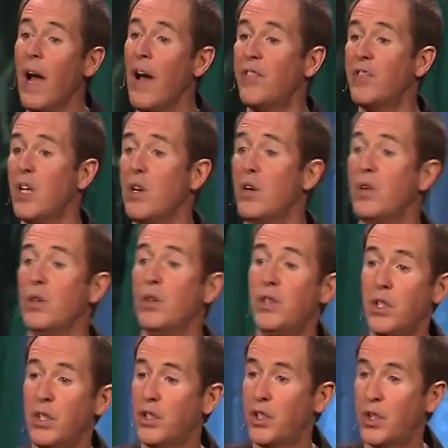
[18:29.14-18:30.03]
have to
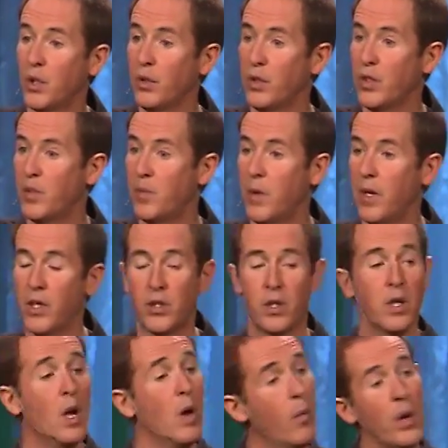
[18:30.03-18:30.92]
introduce you to children's
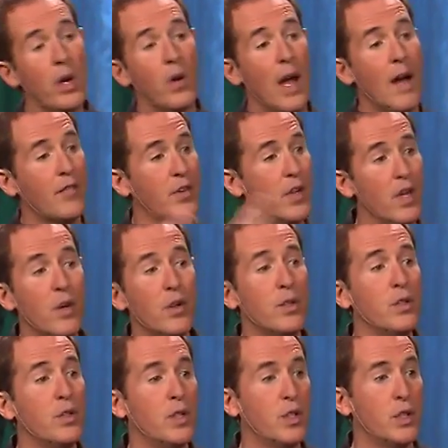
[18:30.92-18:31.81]
ministry. We don't have to
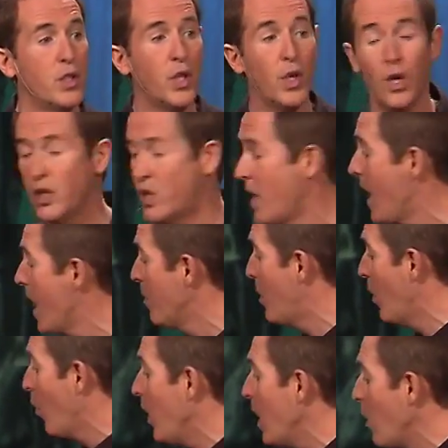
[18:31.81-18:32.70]
introduce you to church.
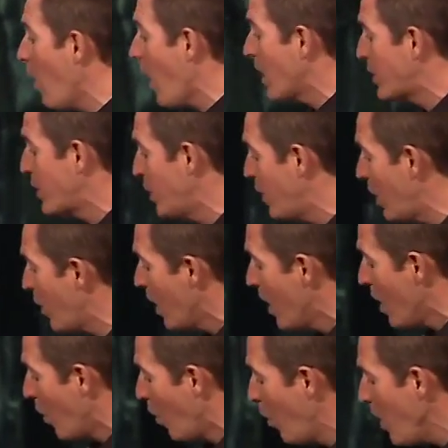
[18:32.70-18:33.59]
But we want you to know
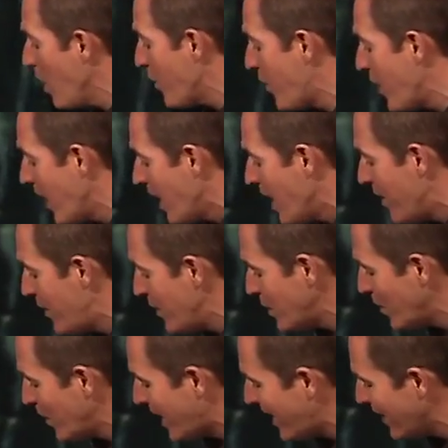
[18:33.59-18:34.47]

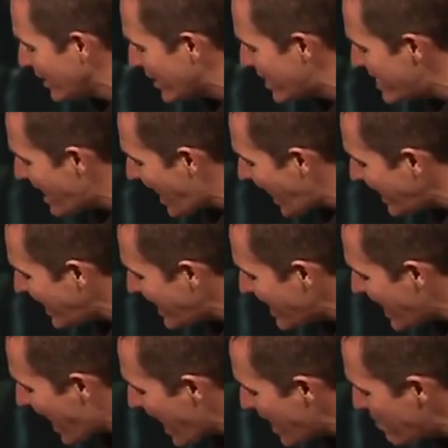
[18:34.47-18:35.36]
this one kills
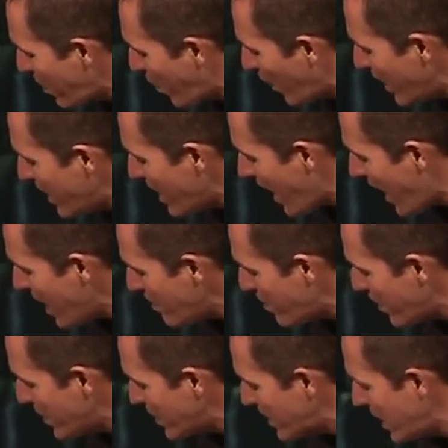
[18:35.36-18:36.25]

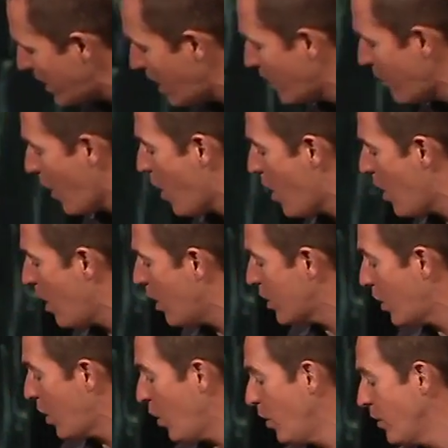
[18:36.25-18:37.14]
99.9% of all
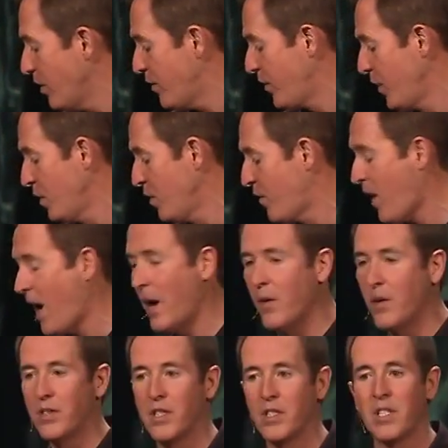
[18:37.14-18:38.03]
cold and flu
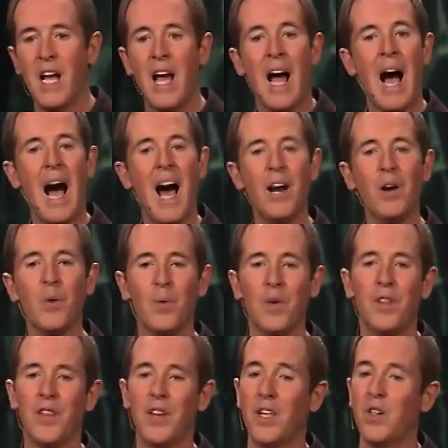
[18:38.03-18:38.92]
viruses. I don't
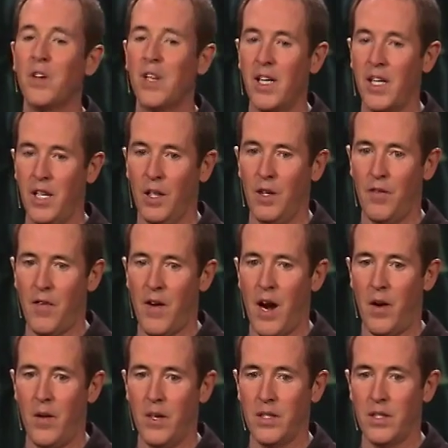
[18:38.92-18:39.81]
really think you can kill a
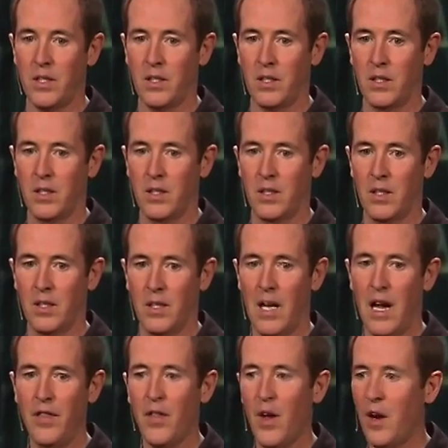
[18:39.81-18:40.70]
virus.
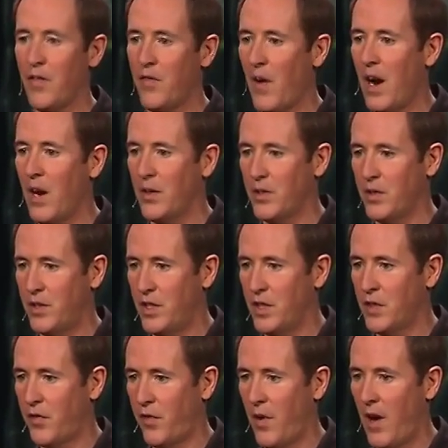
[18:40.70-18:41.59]
I thought a virus was
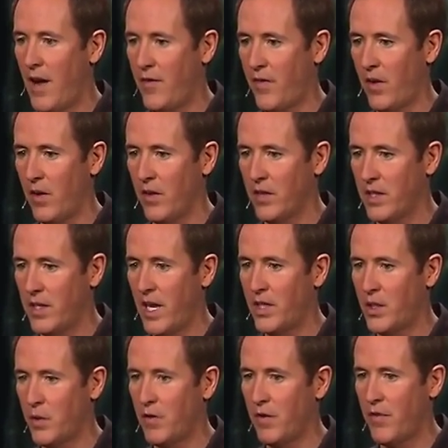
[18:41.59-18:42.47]
just forever. It's the
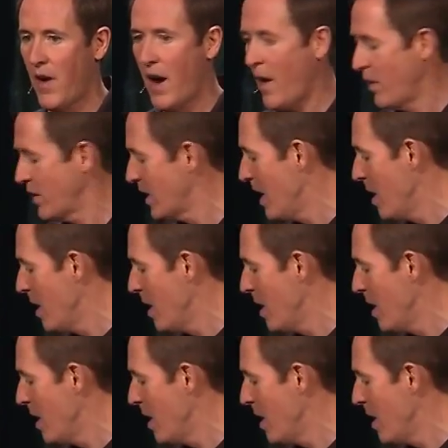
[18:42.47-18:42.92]
nature of a virus.